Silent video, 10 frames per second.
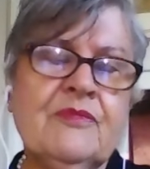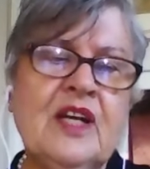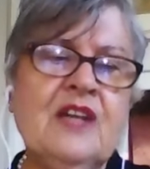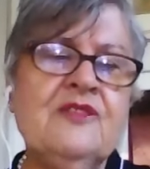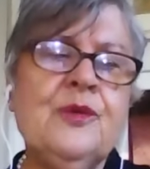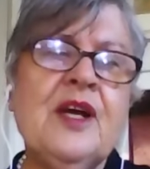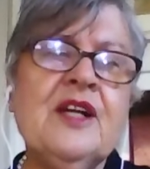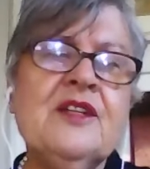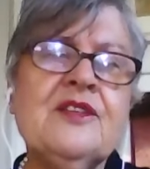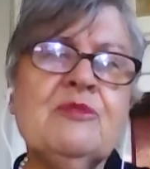If you had
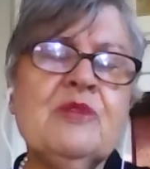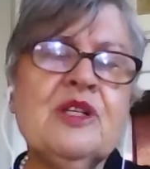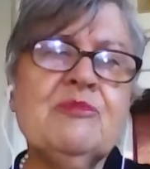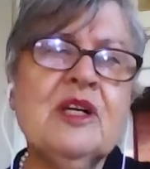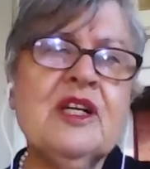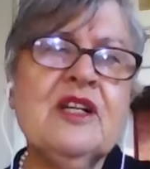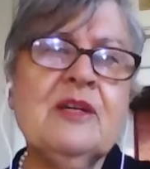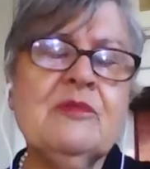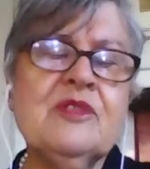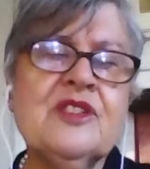so much money that
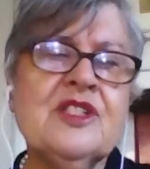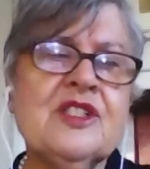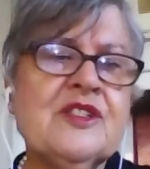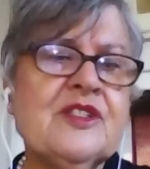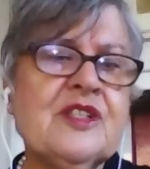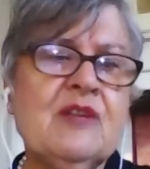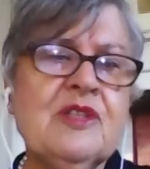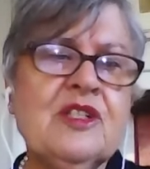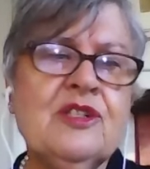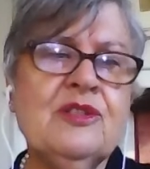was just
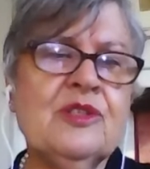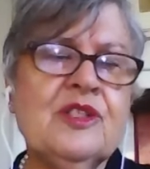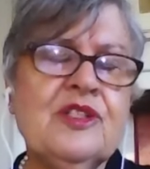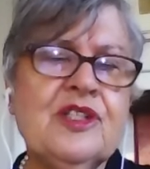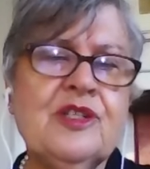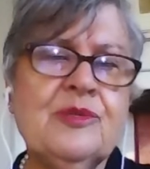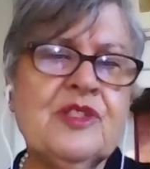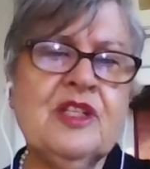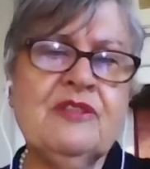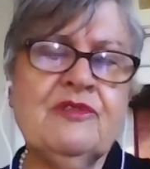coming to you
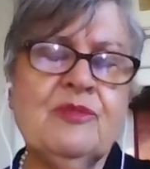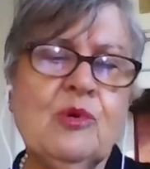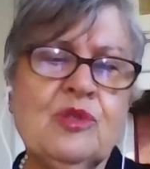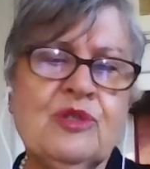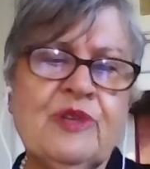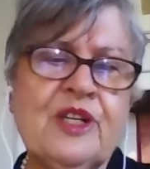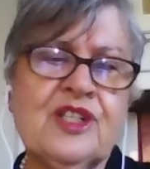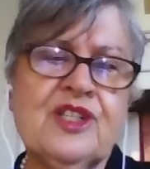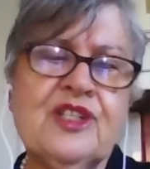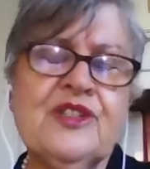continuously from all
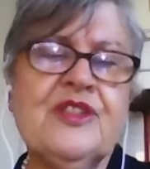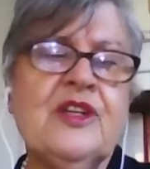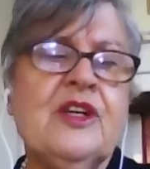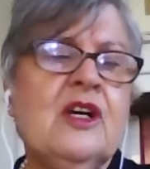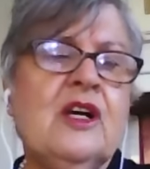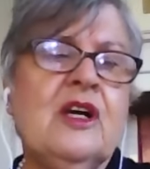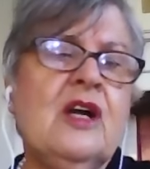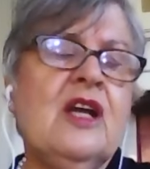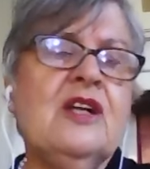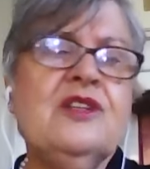directions,
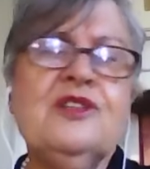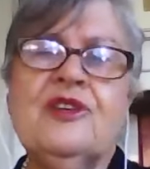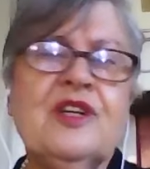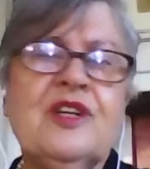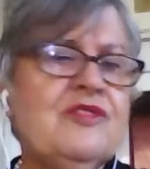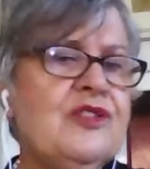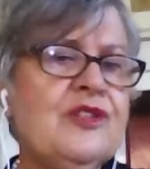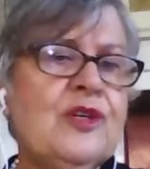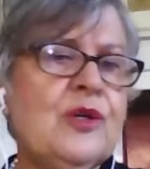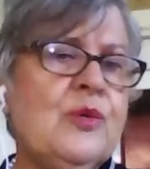and you don't have to
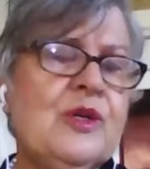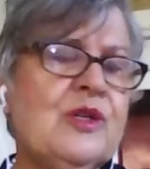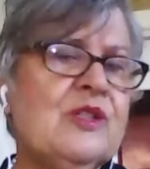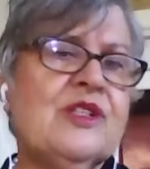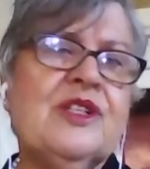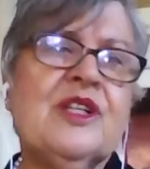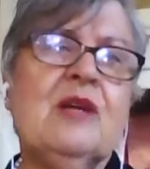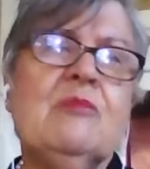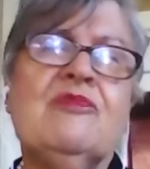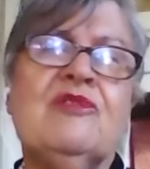know where it's going to
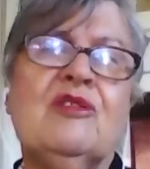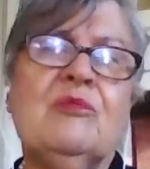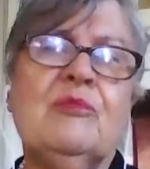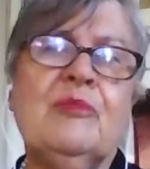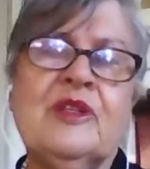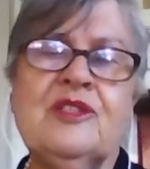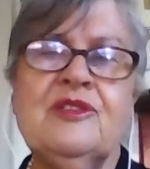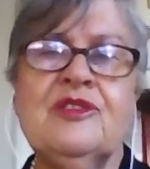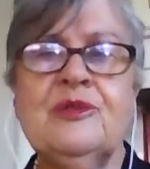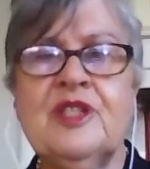come from, but you
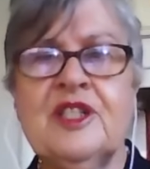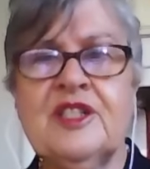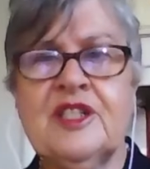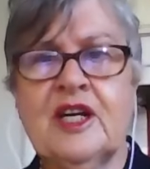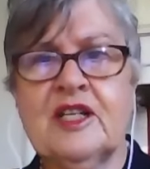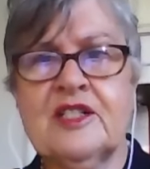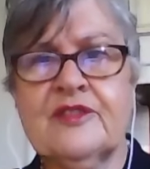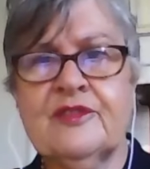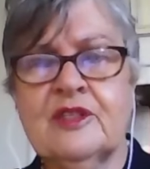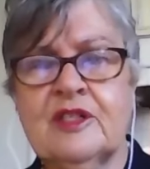do need to ask
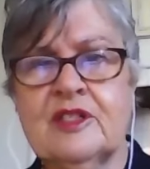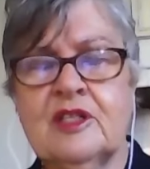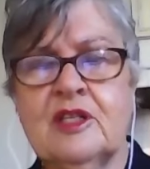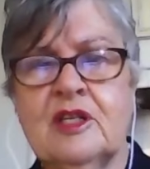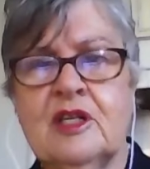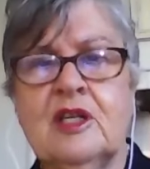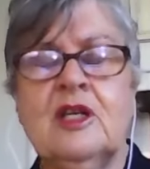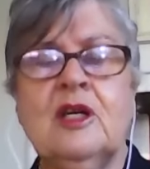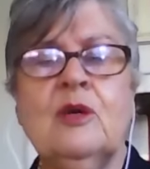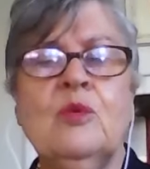for it.
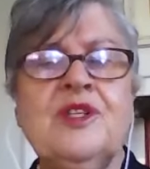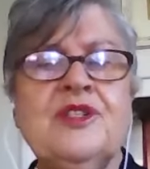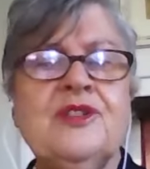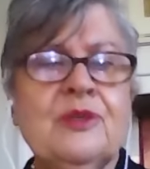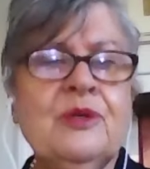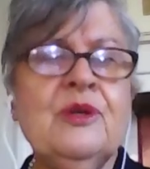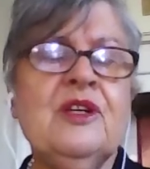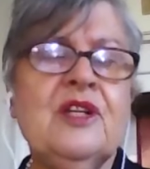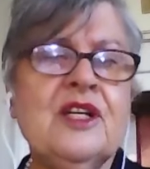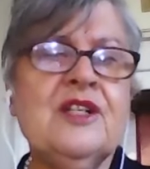We do
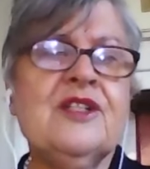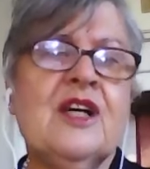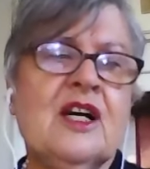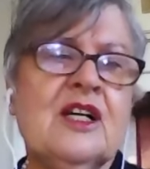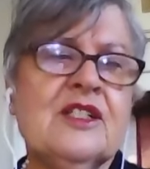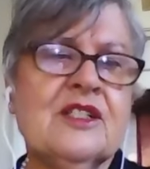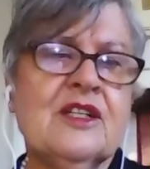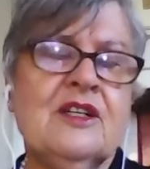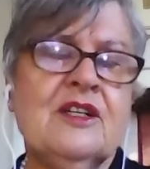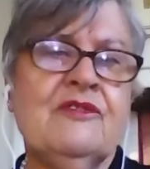need to ask
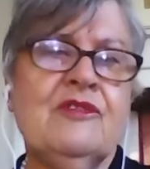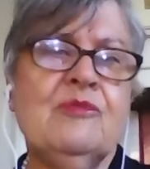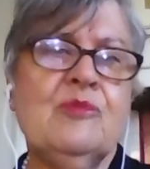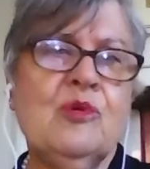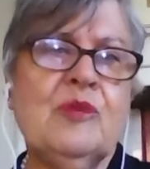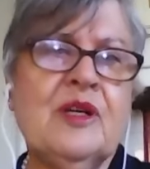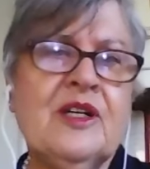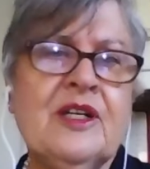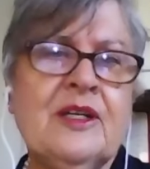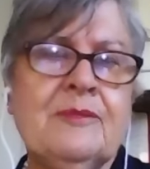for more money.